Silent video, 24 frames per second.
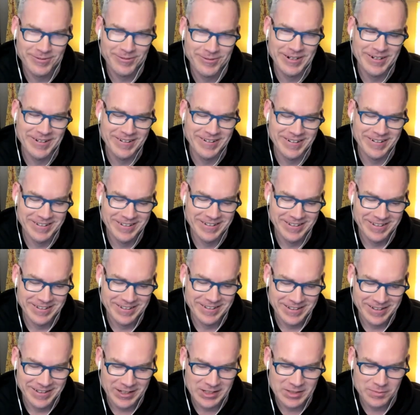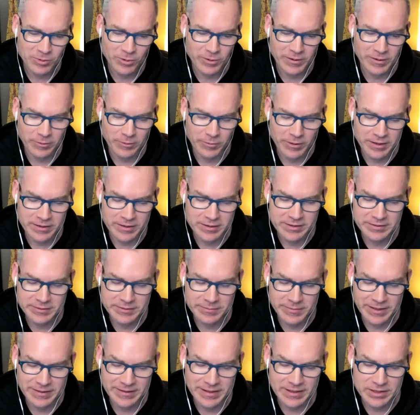we're exploring awareness
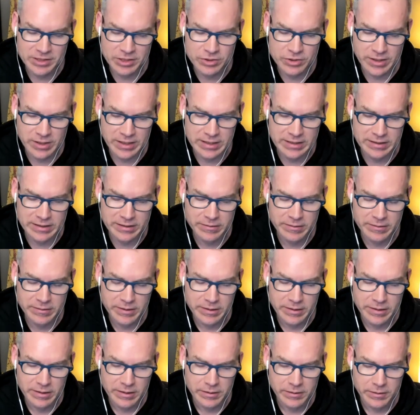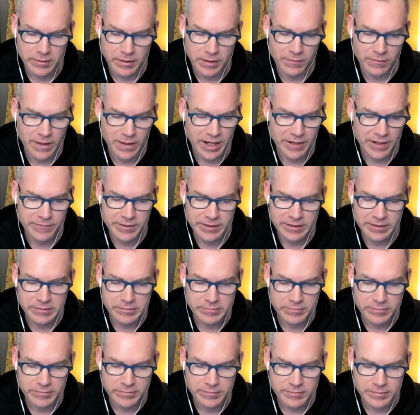meditation training a lot of it
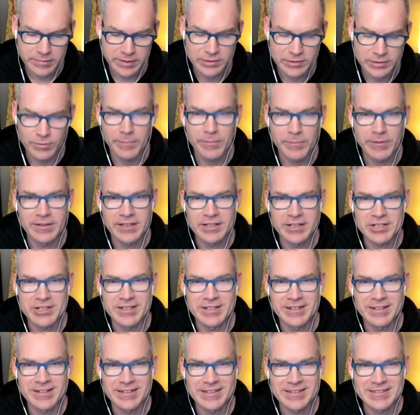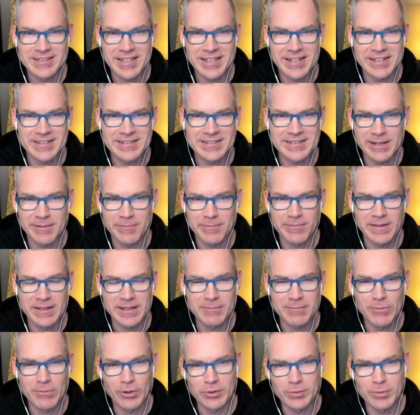is repetition, saying the same
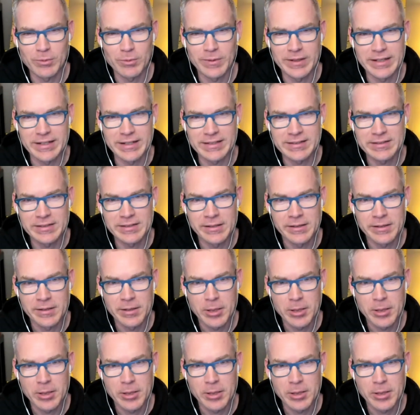thing multiple ways,